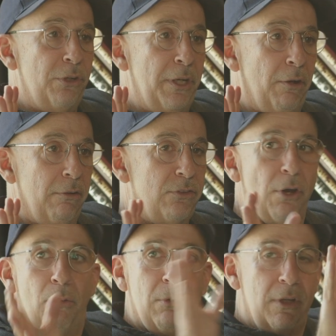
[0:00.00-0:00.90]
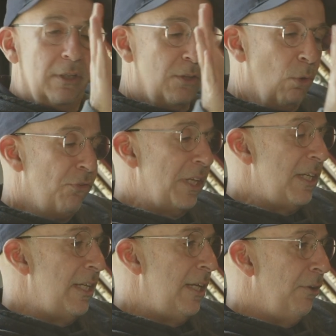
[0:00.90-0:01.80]
here. So those that
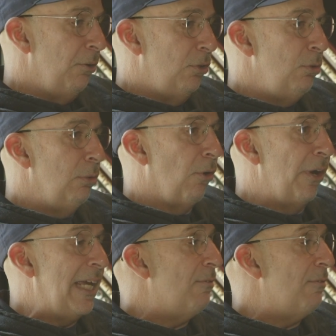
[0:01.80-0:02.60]
didn't hear, Hugh Laurie gave